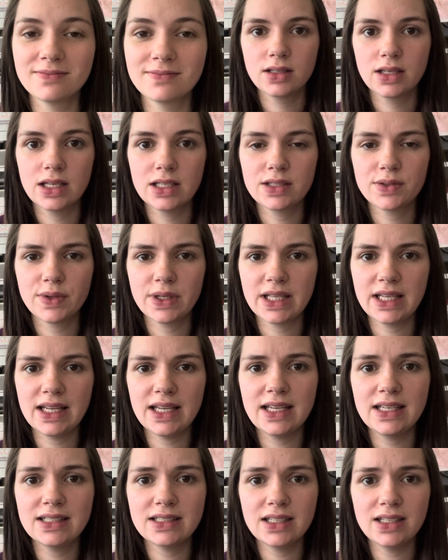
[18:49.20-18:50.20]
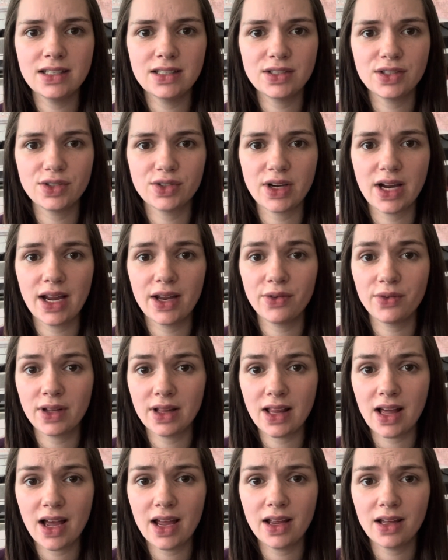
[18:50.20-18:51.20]
It's really easy to try and
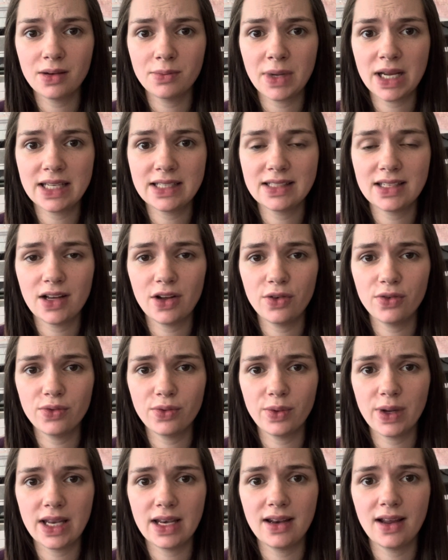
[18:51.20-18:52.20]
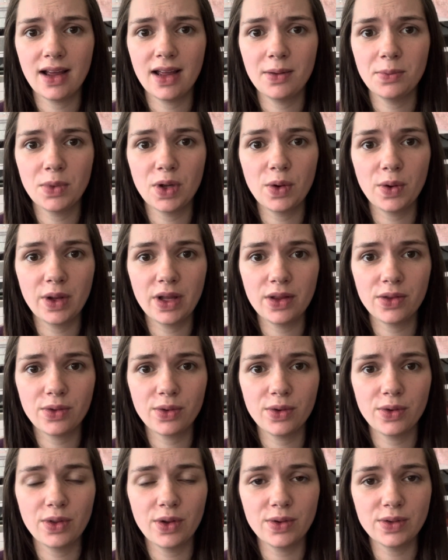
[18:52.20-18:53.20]
rely on myself when I'm going
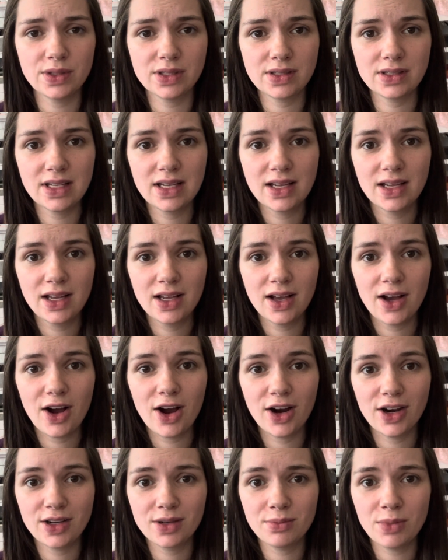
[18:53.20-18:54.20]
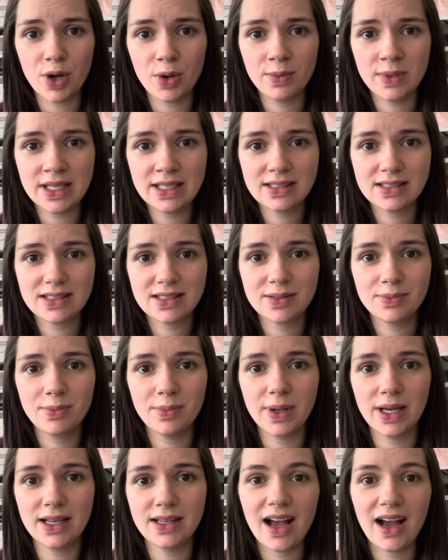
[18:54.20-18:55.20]
through those hard moments,
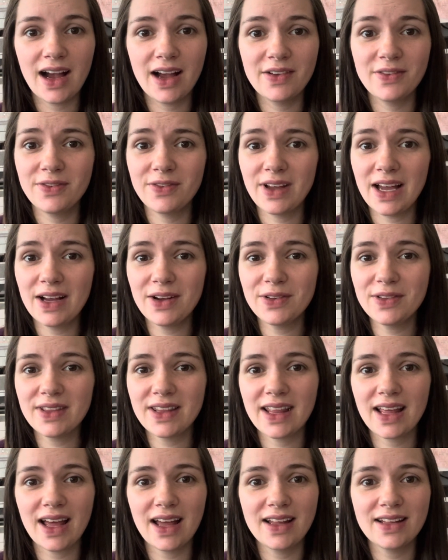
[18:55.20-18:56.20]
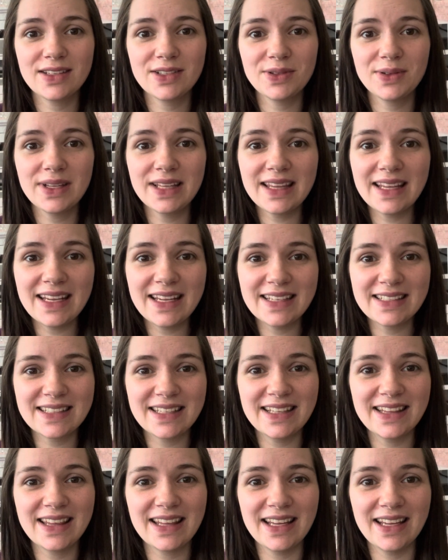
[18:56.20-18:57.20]
but I've found that doing the
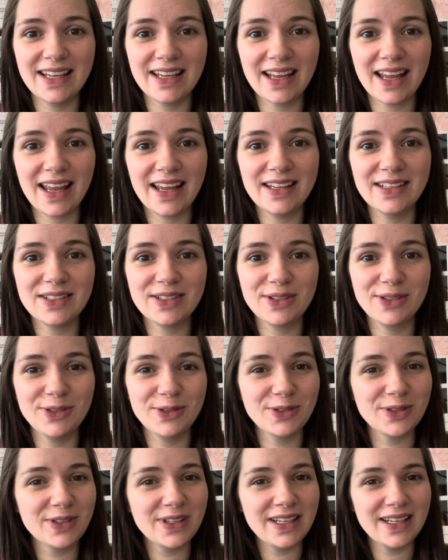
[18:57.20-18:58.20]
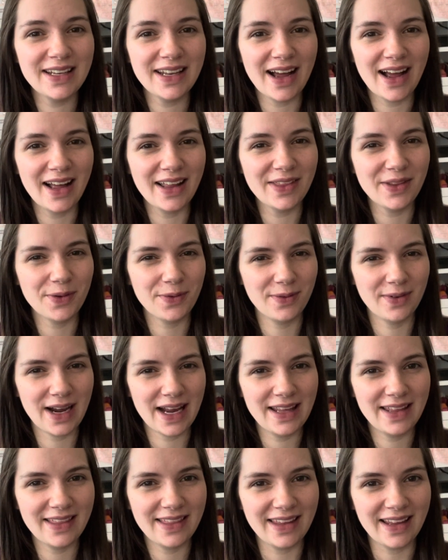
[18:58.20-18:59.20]
easy thing is usually not the
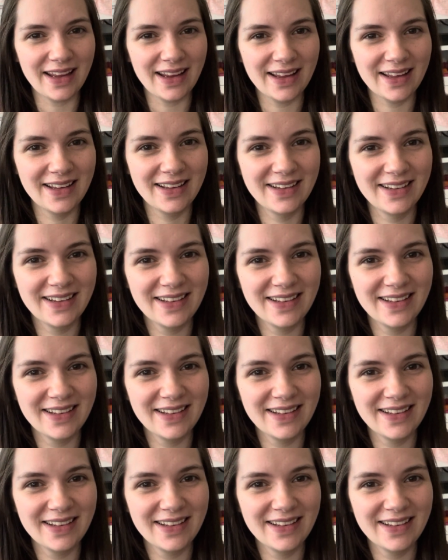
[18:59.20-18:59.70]
right thing.